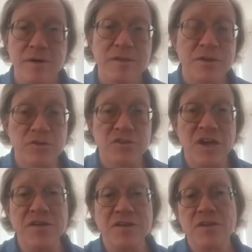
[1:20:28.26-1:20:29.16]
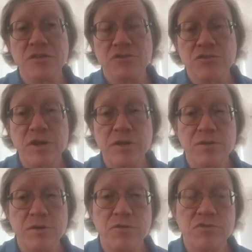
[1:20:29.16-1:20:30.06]
there was the idea that string
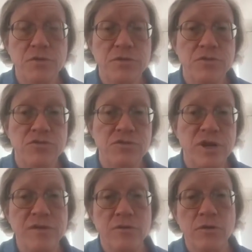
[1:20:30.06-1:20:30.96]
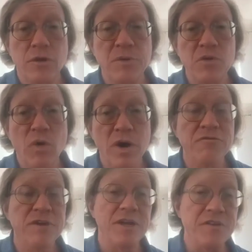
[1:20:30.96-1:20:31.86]
theory was so constrained there would only be one
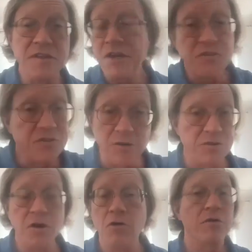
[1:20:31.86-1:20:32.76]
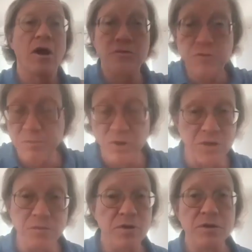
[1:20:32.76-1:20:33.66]
of it. And then they discovered, no, there are 100
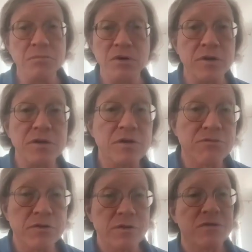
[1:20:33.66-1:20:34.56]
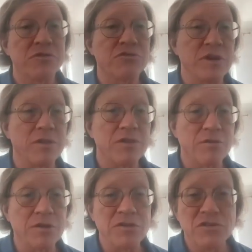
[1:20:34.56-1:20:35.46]
billion different
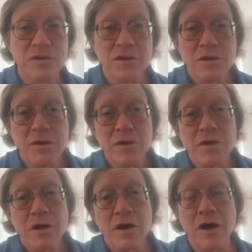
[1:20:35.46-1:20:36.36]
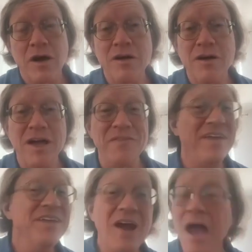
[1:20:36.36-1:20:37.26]
theories. And
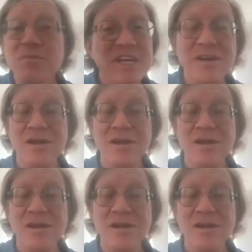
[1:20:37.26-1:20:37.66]
I mean,